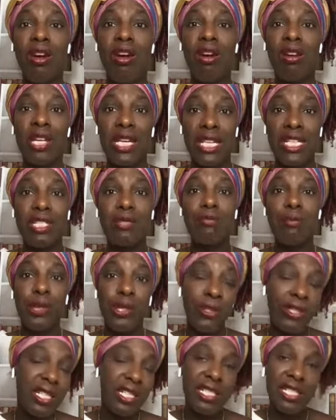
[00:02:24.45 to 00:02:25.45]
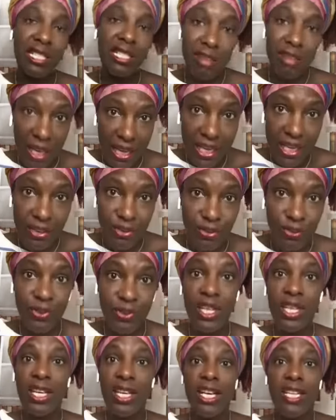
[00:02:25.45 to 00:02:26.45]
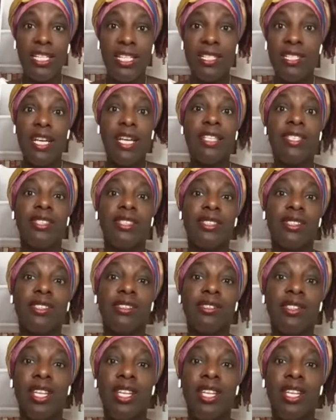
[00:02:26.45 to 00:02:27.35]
our experience in life. And it does.